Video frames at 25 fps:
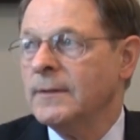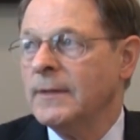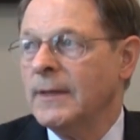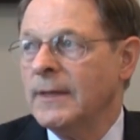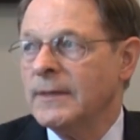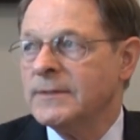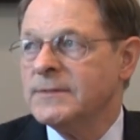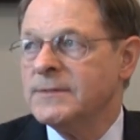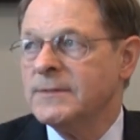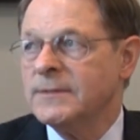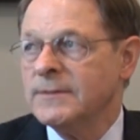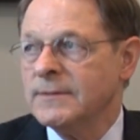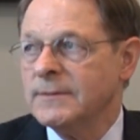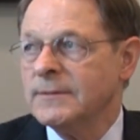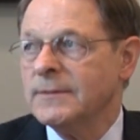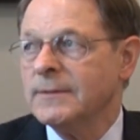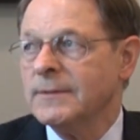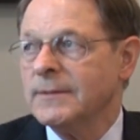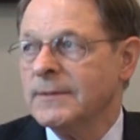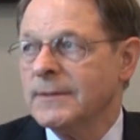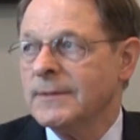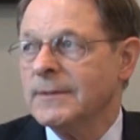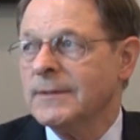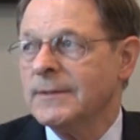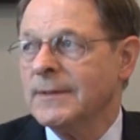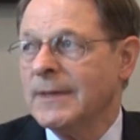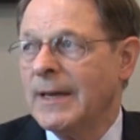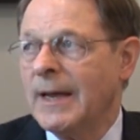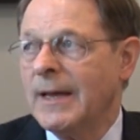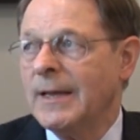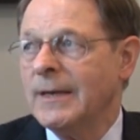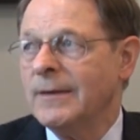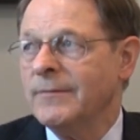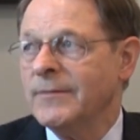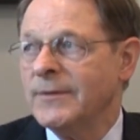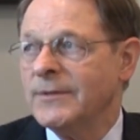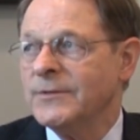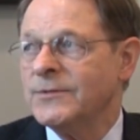That's
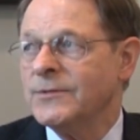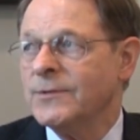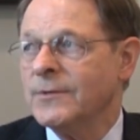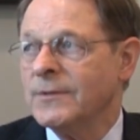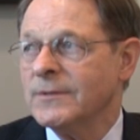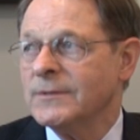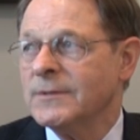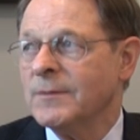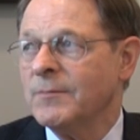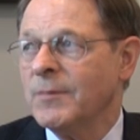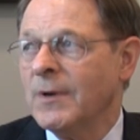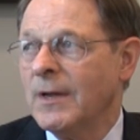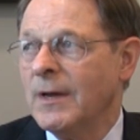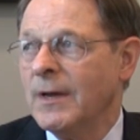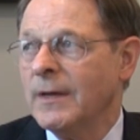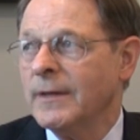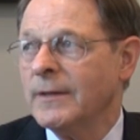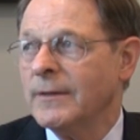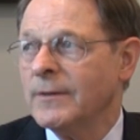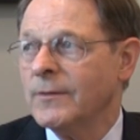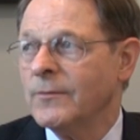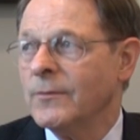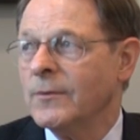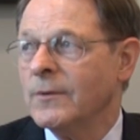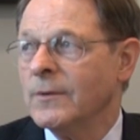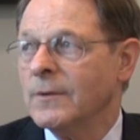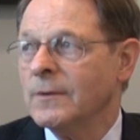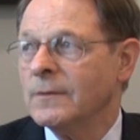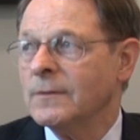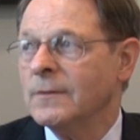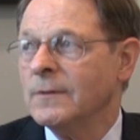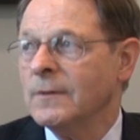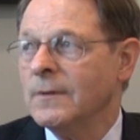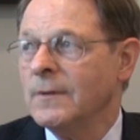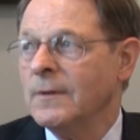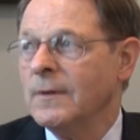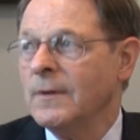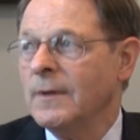kind of in short supply in the world.
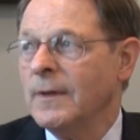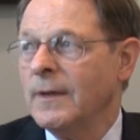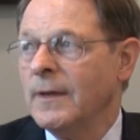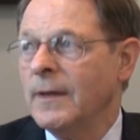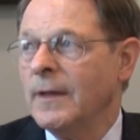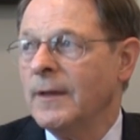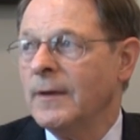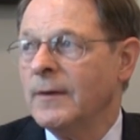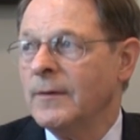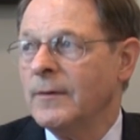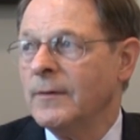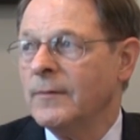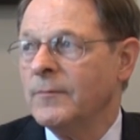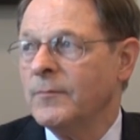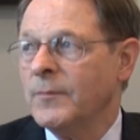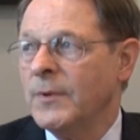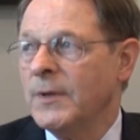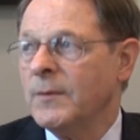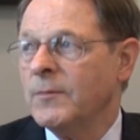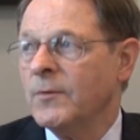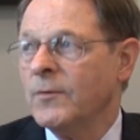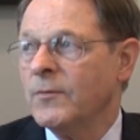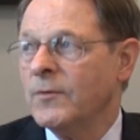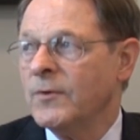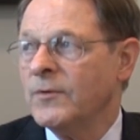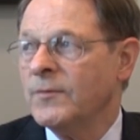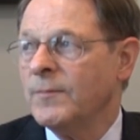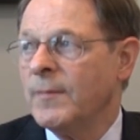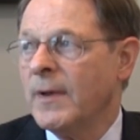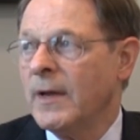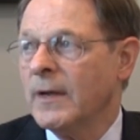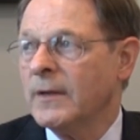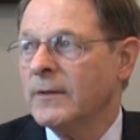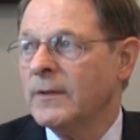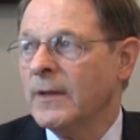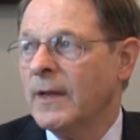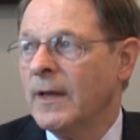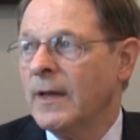And people
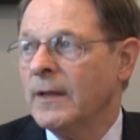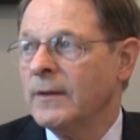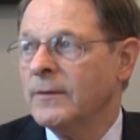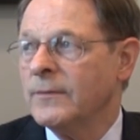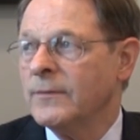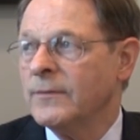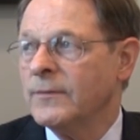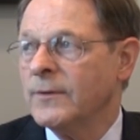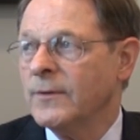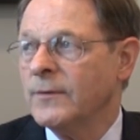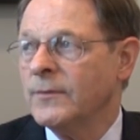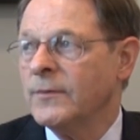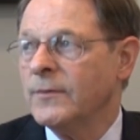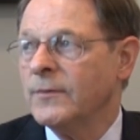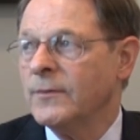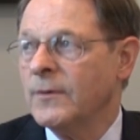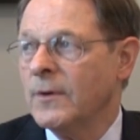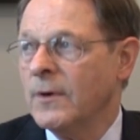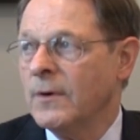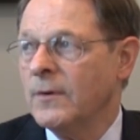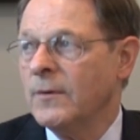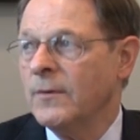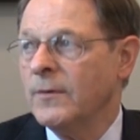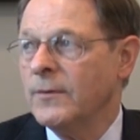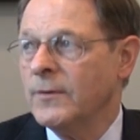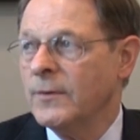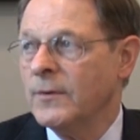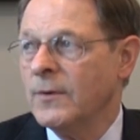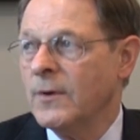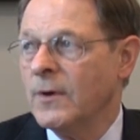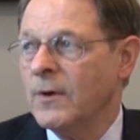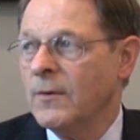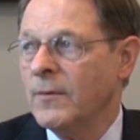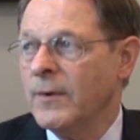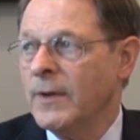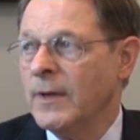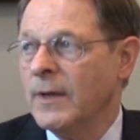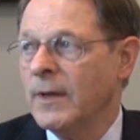respect that. So you
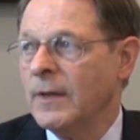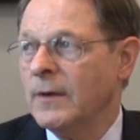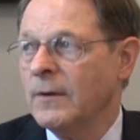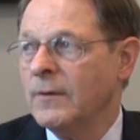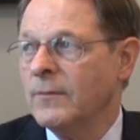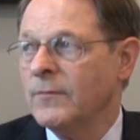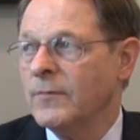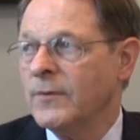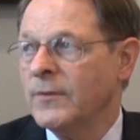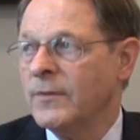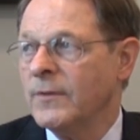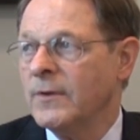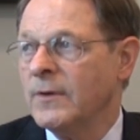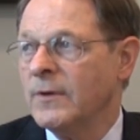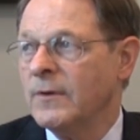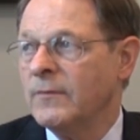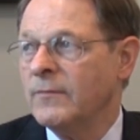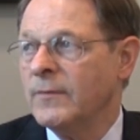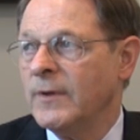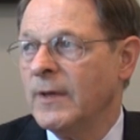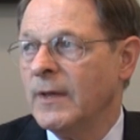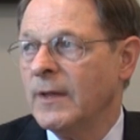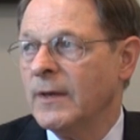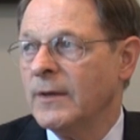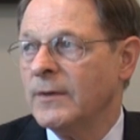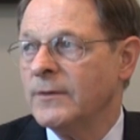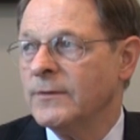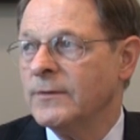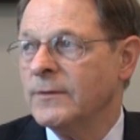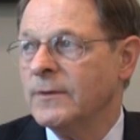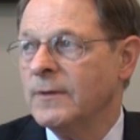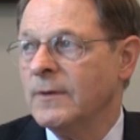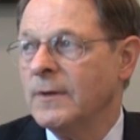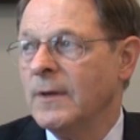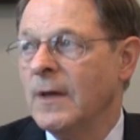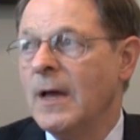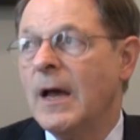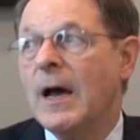go in with an advantage.
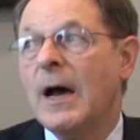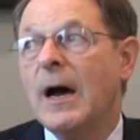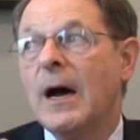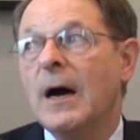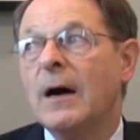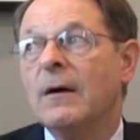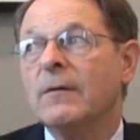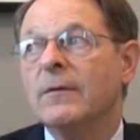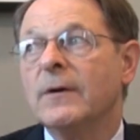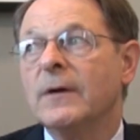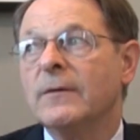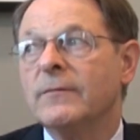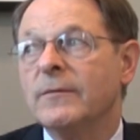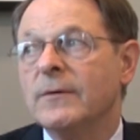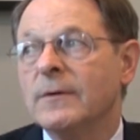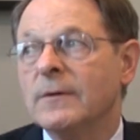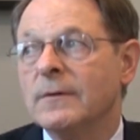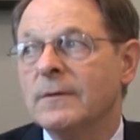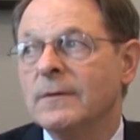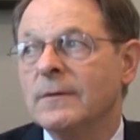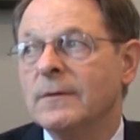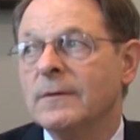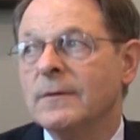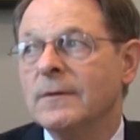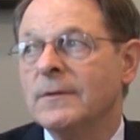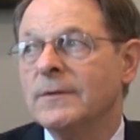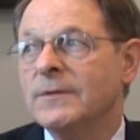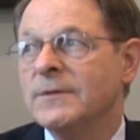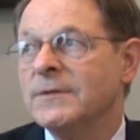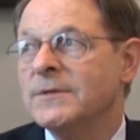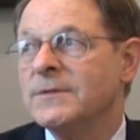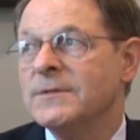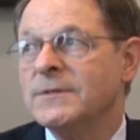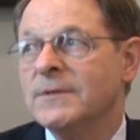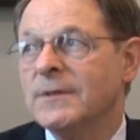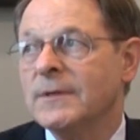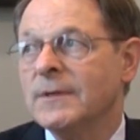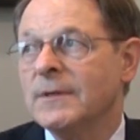However,
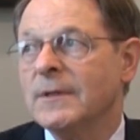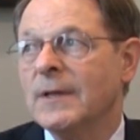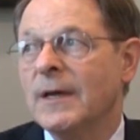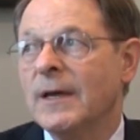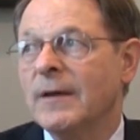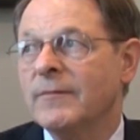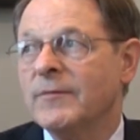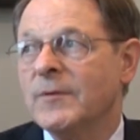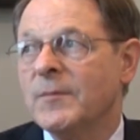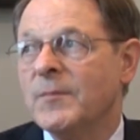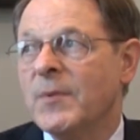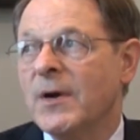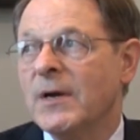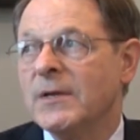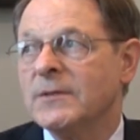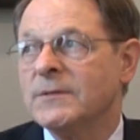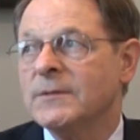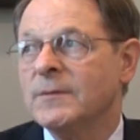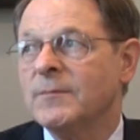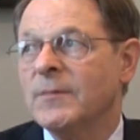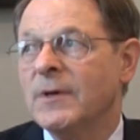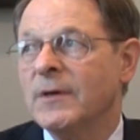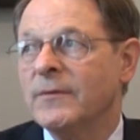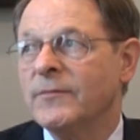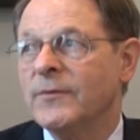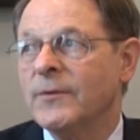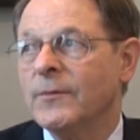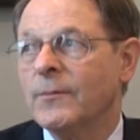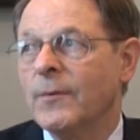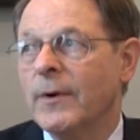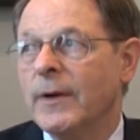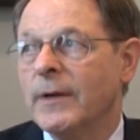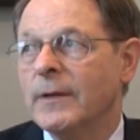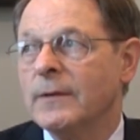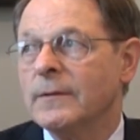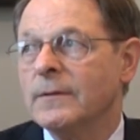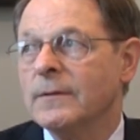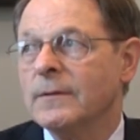you still have to punch above your
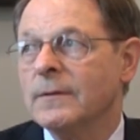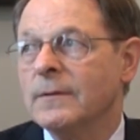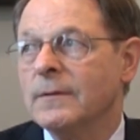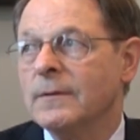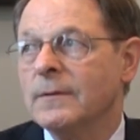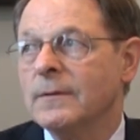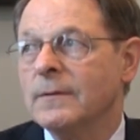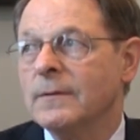weight.